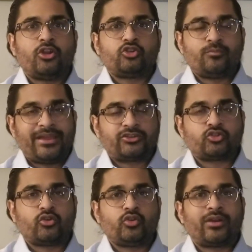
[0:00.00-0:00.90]
to make
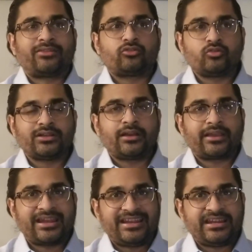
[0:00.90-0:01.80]
sure you get through the
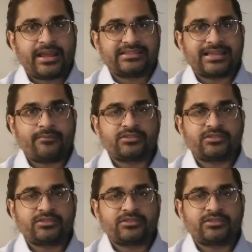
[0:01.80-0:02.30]
Canadian exams.